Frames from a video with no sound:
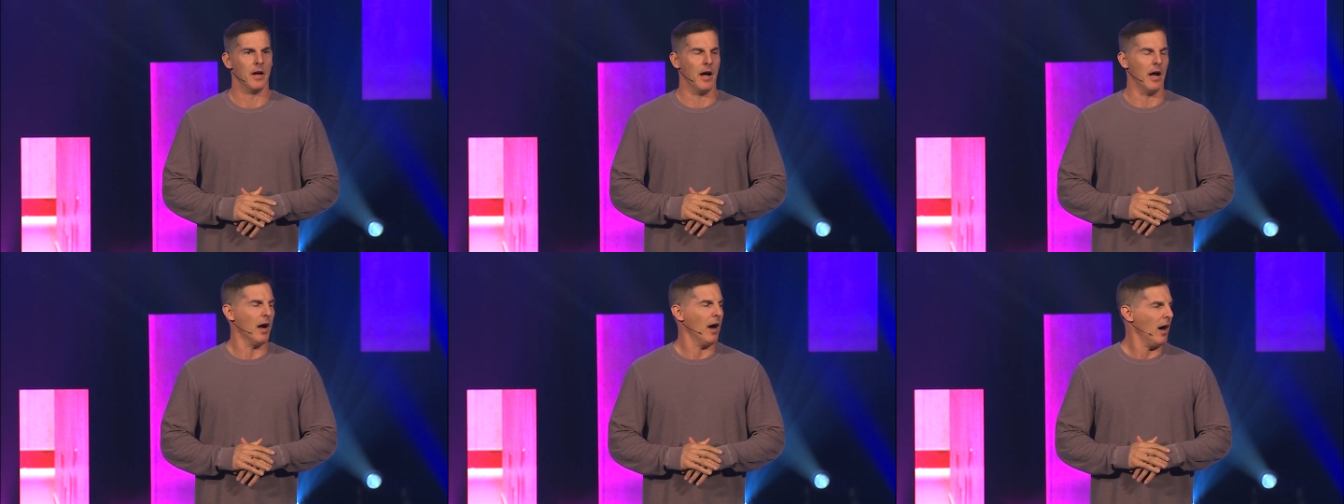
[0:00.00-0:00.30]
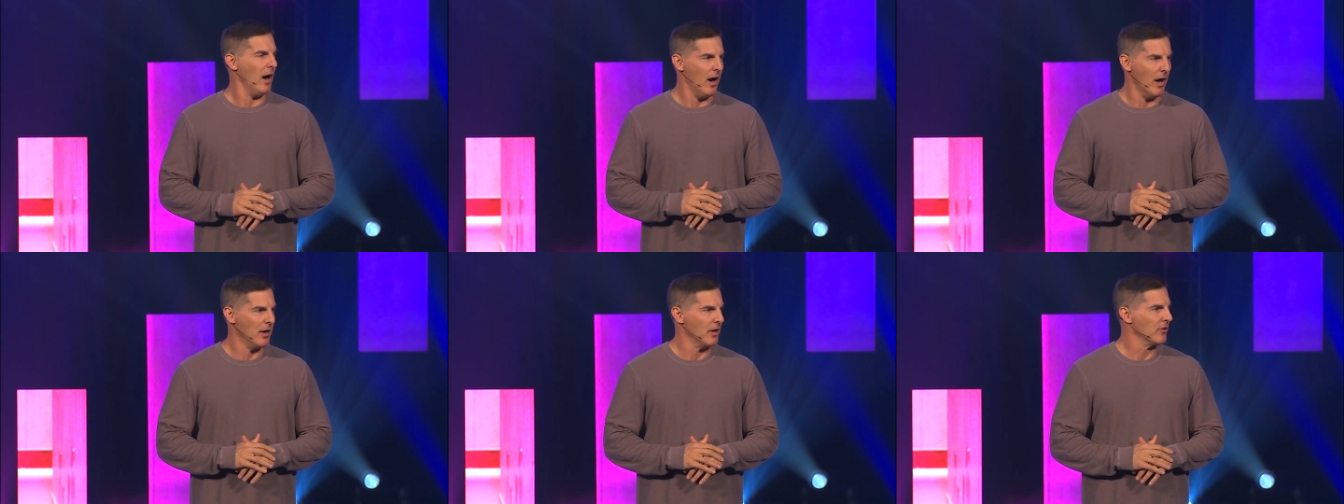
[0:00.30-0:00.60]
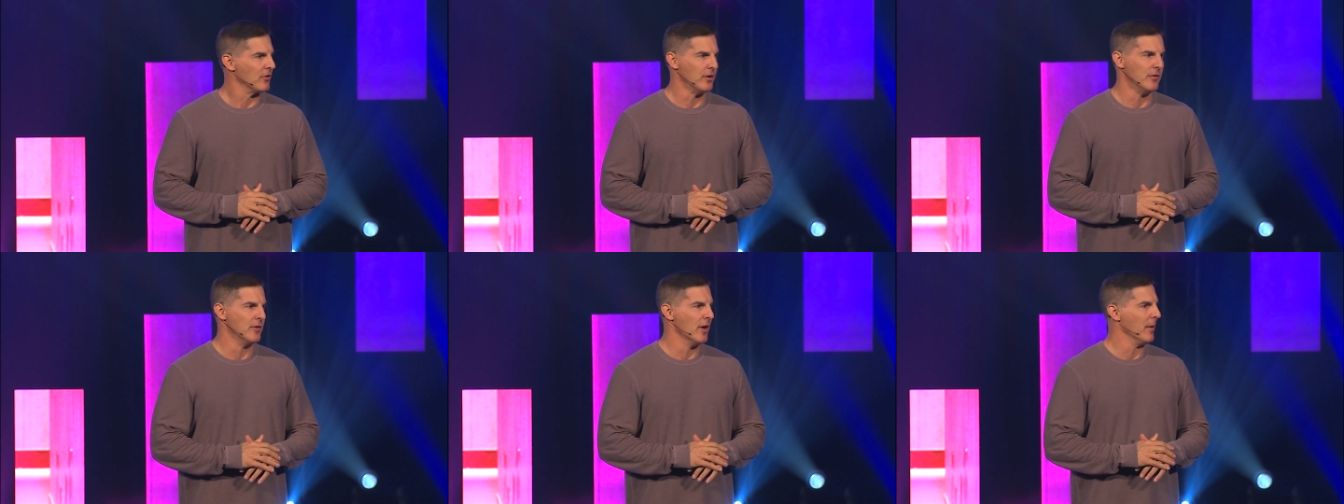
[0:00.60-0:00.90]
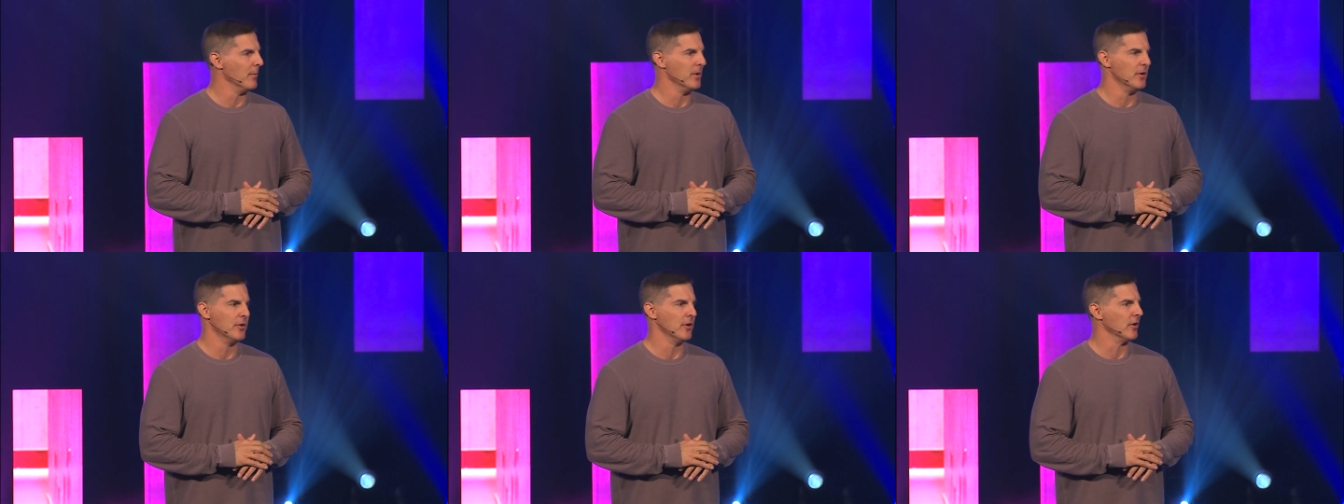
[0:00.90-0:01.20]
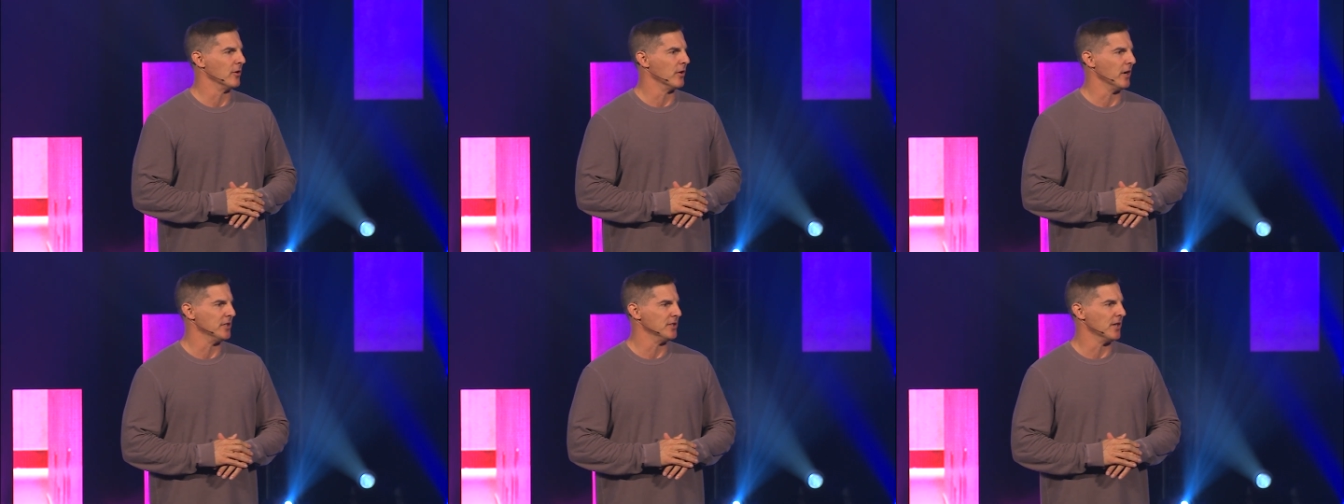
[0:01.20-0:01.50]
I honestly have not been
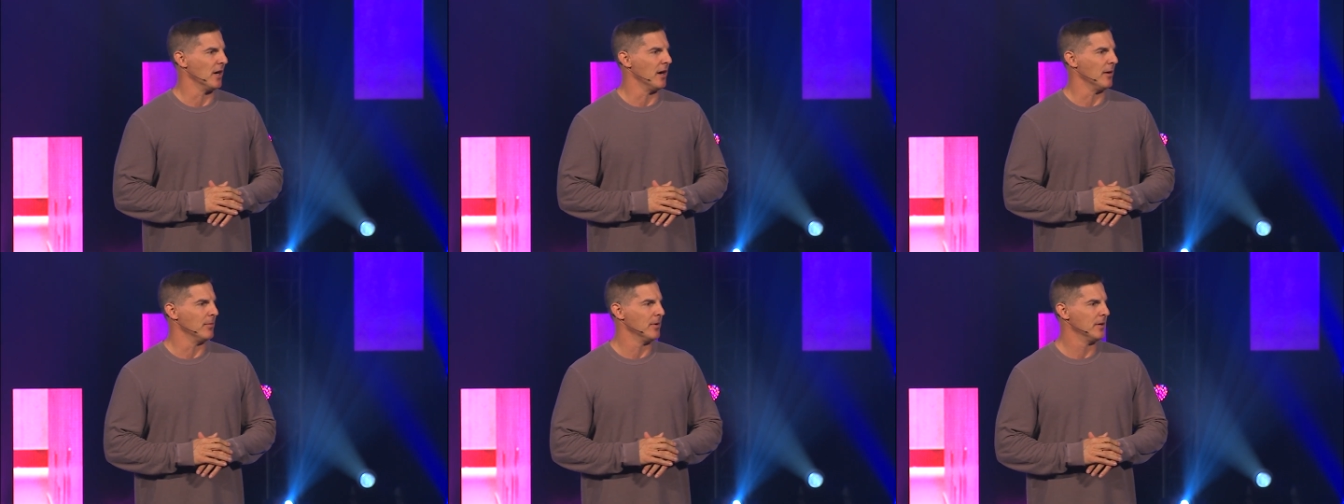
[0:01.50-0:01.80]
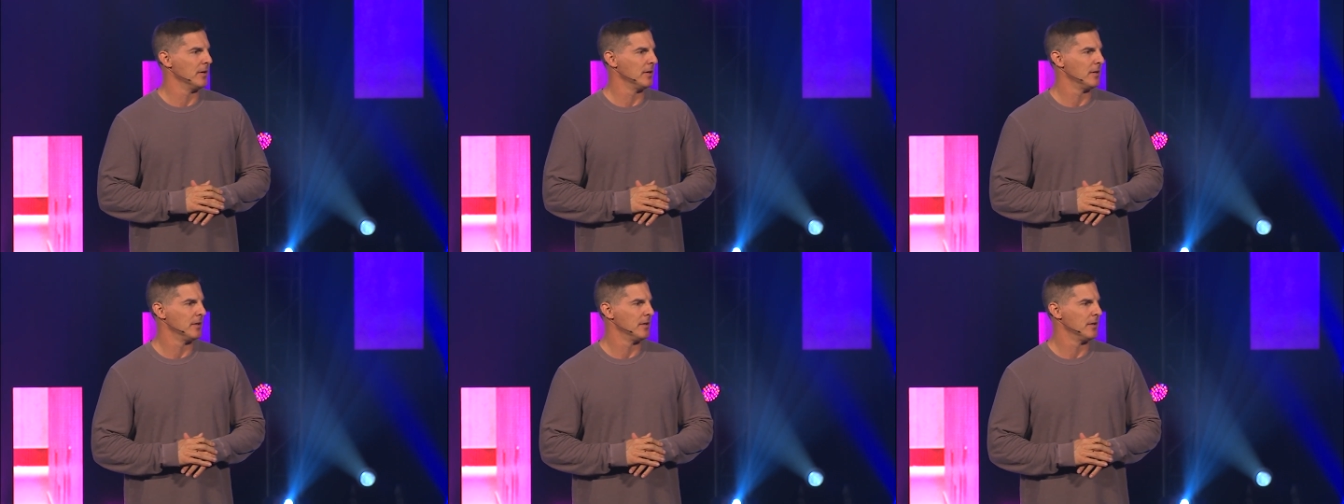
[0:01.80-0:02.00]
doing a great job.